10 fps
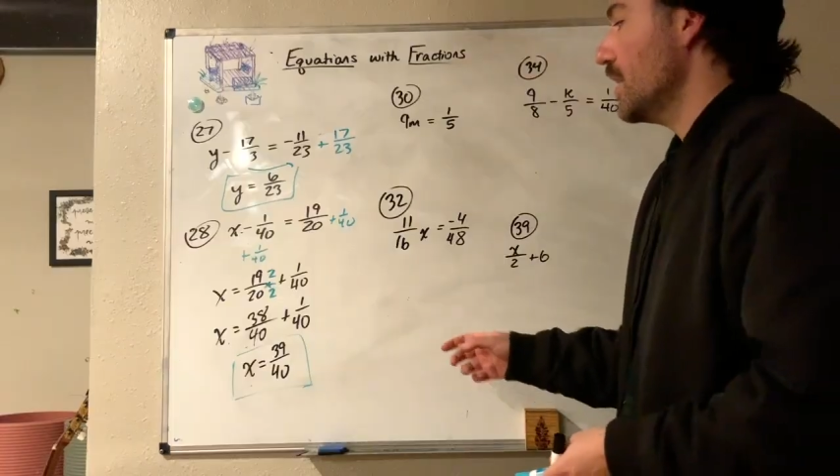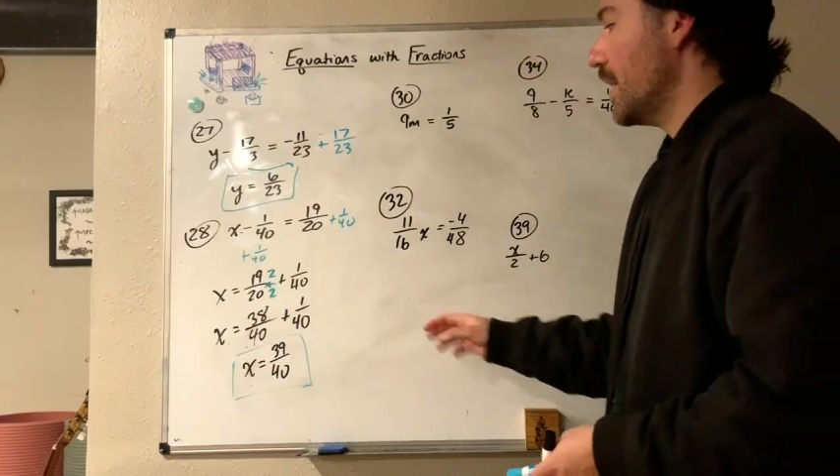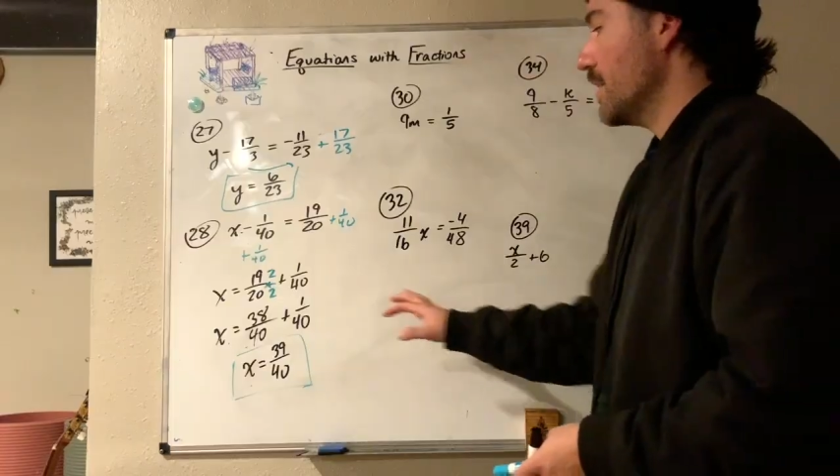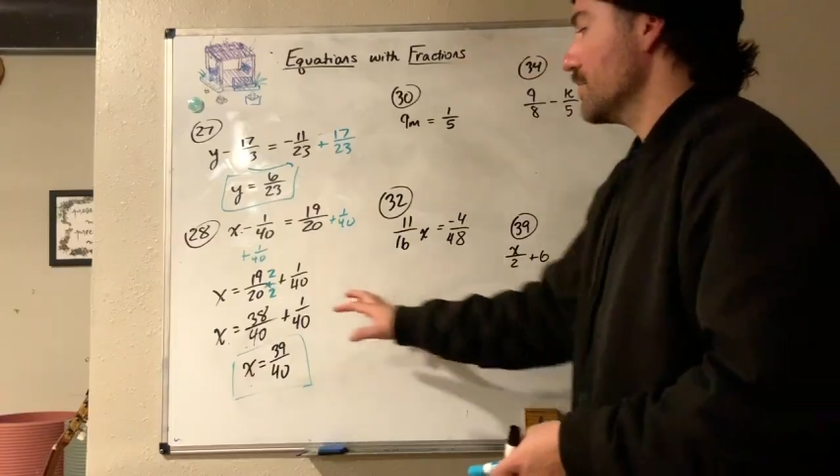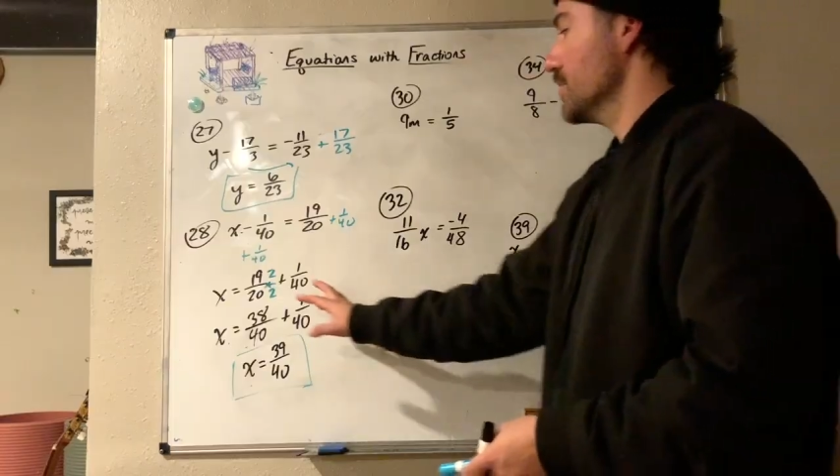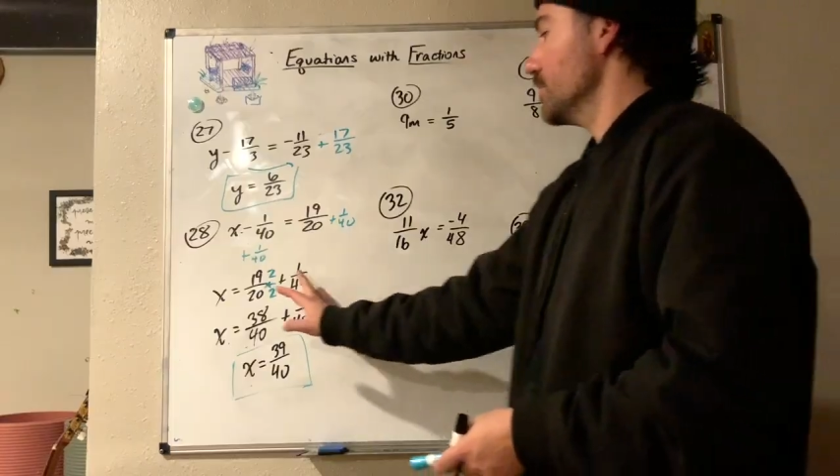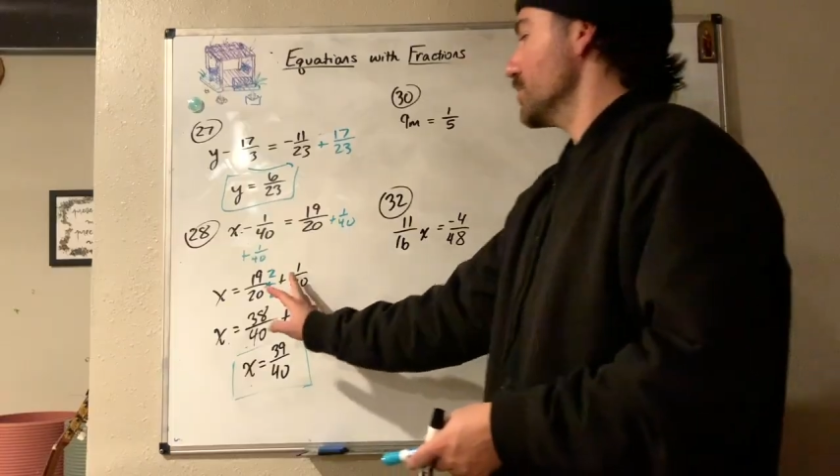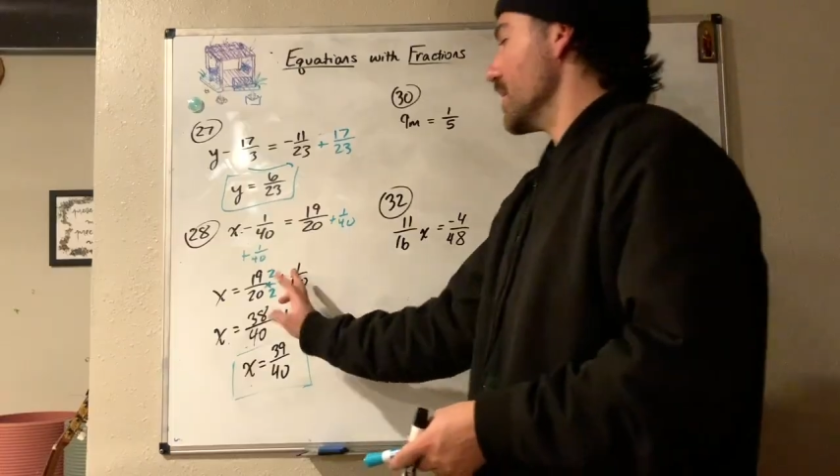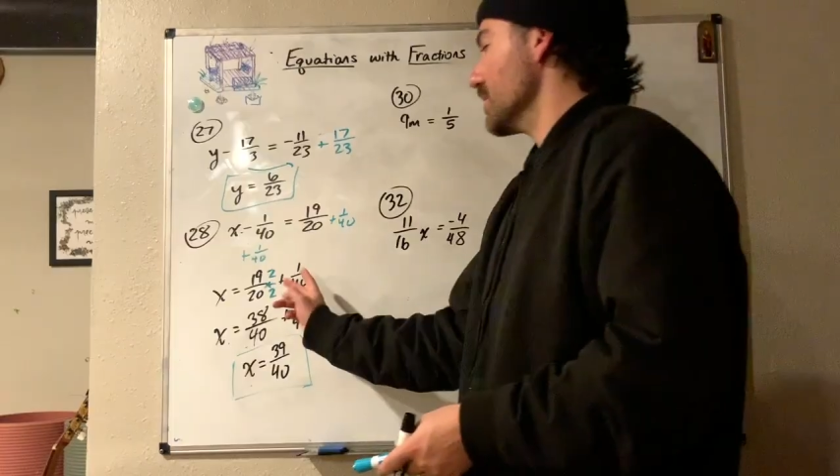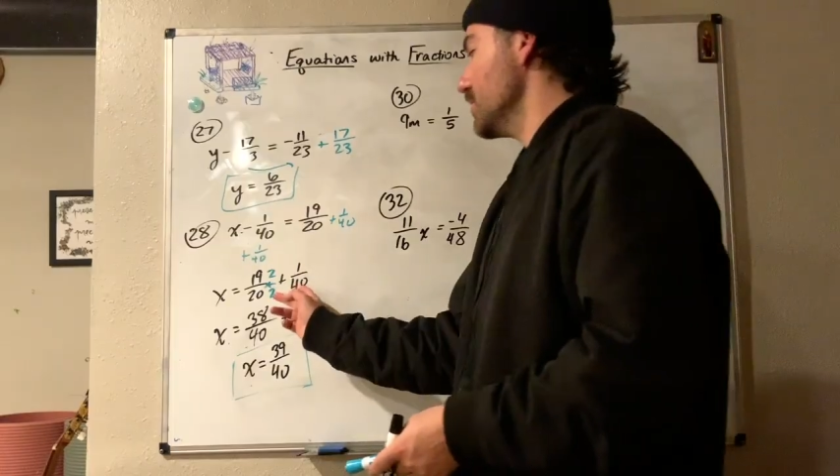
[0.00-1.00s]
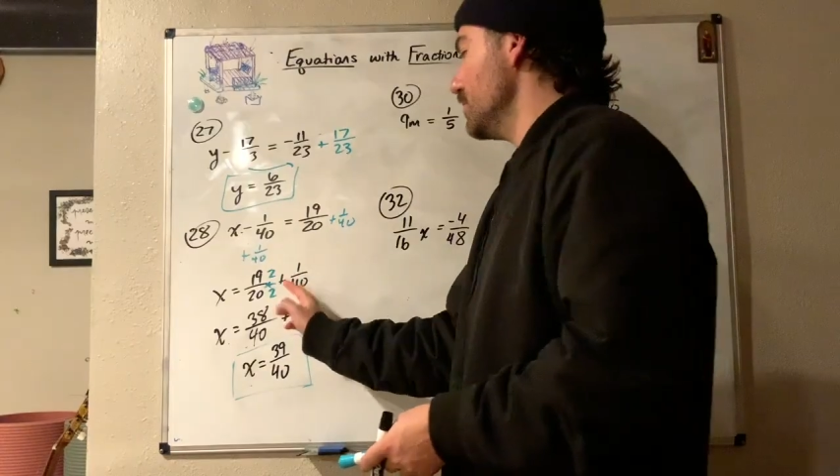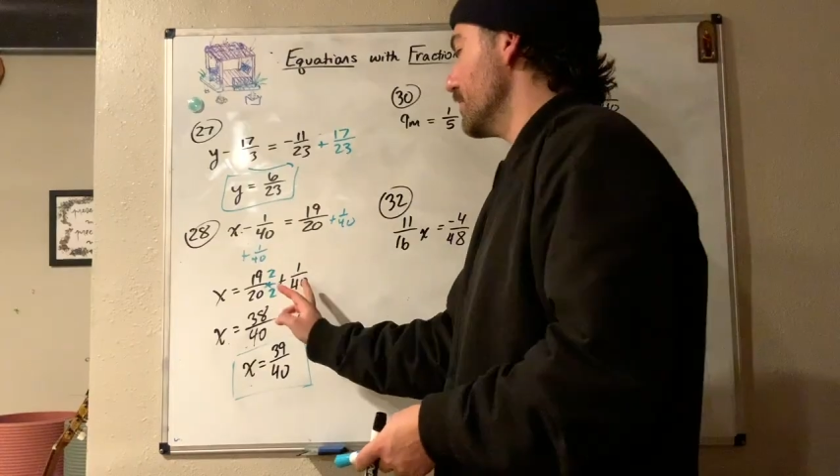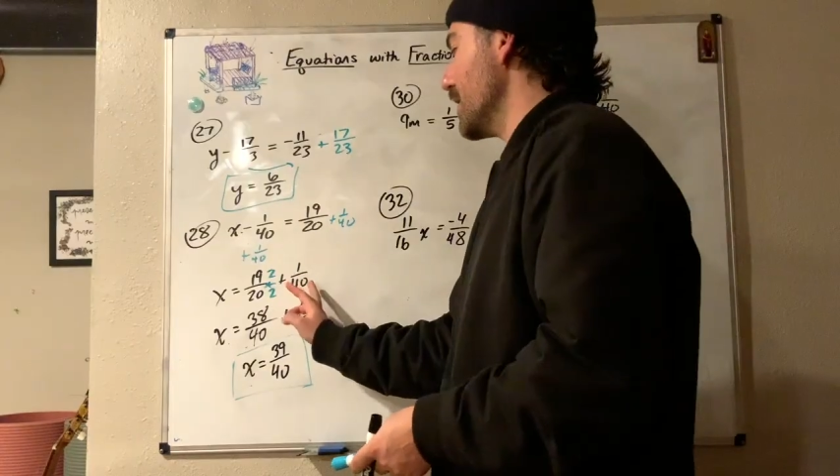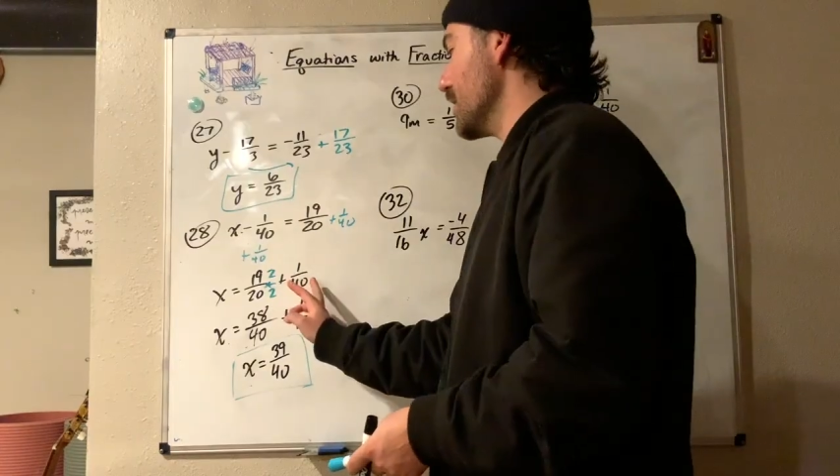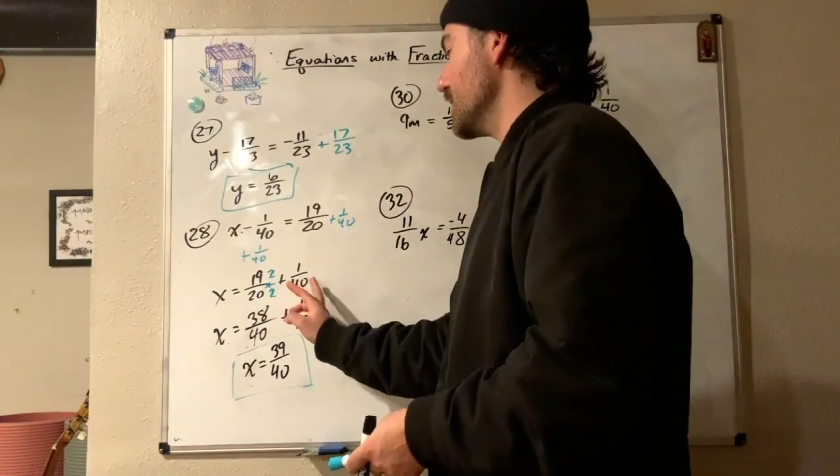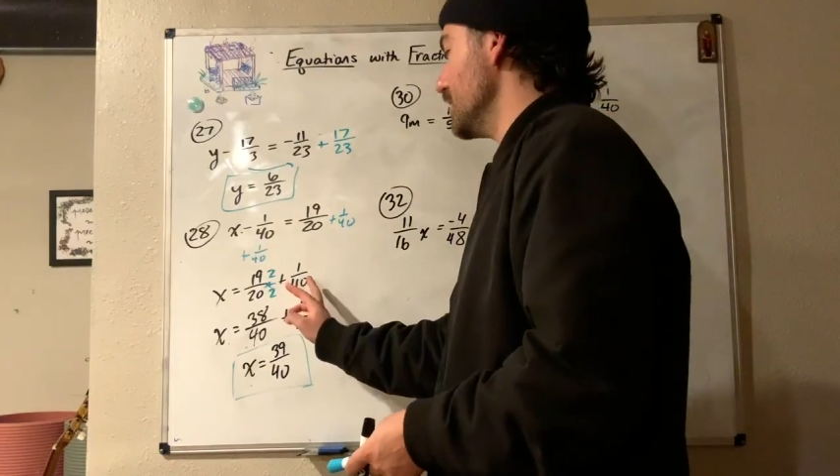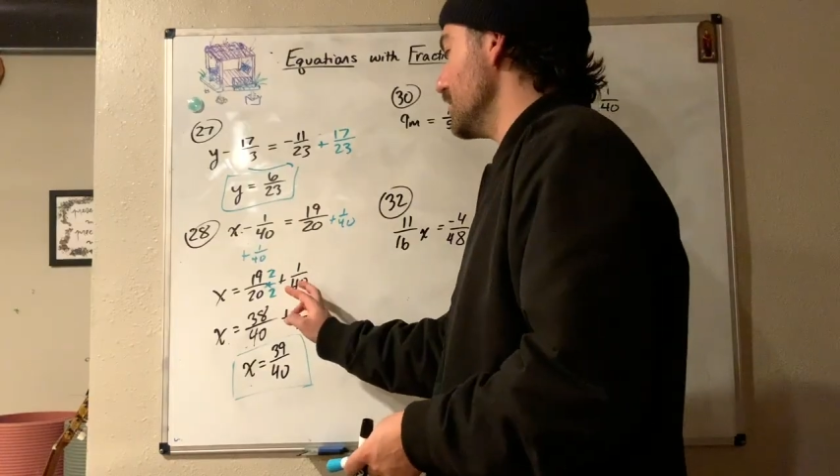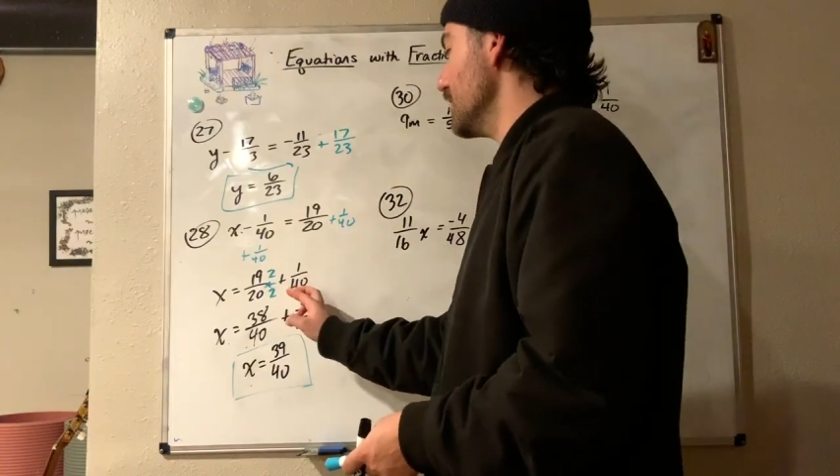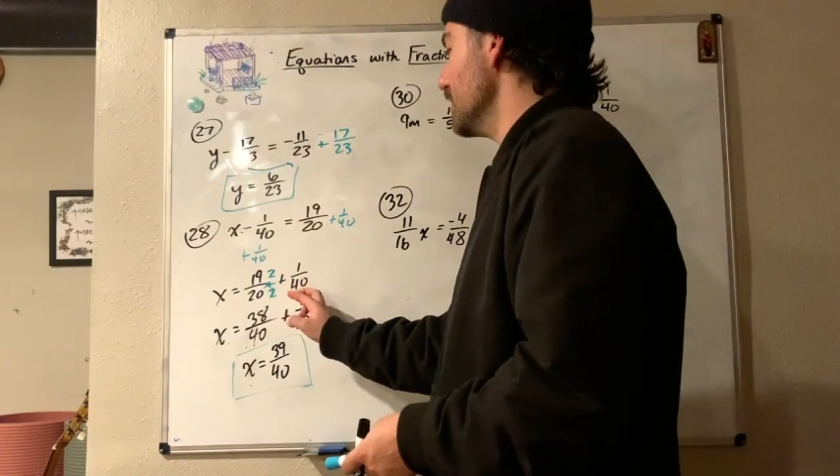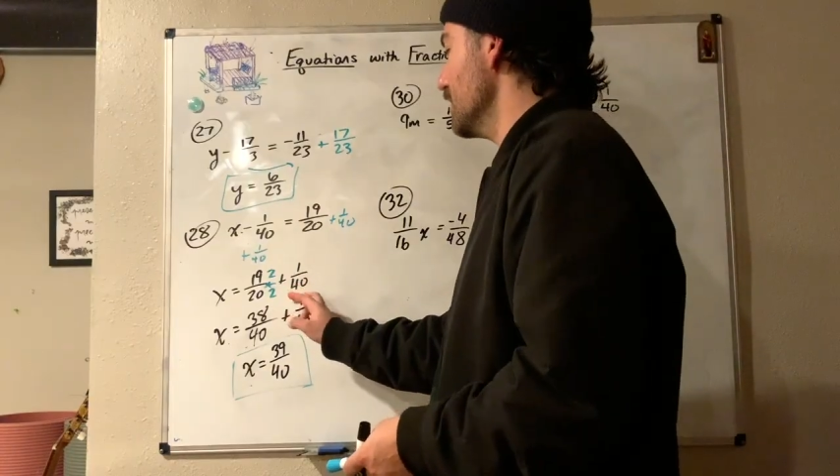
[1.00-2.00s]
add or subtract two
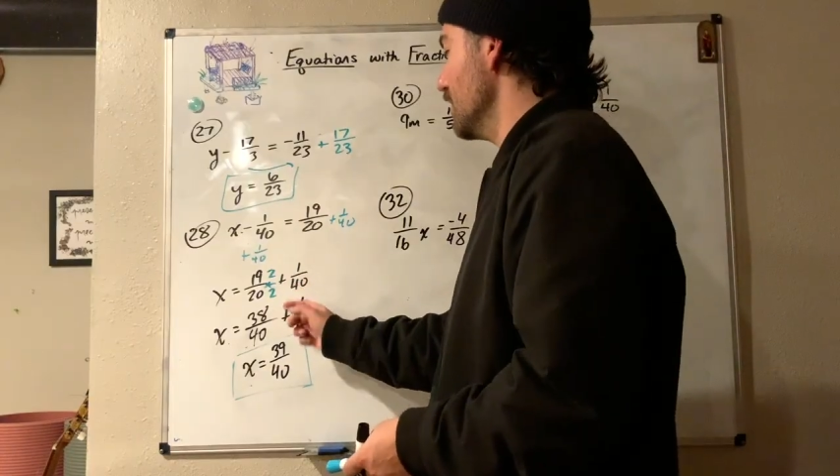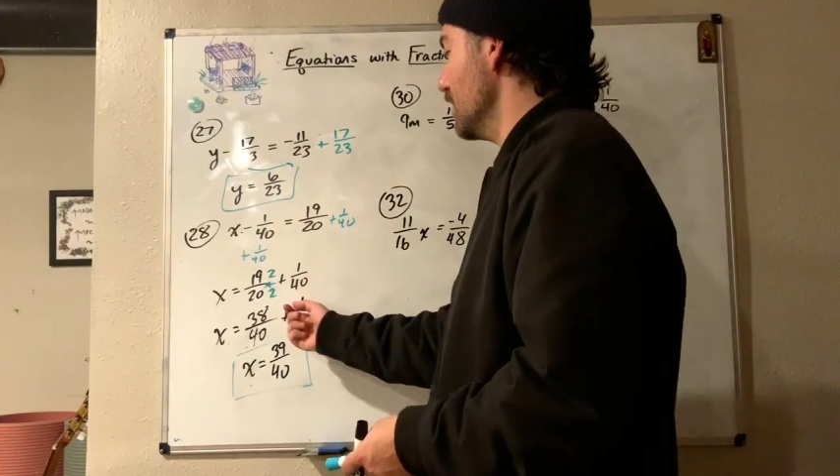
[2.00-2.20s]
fractions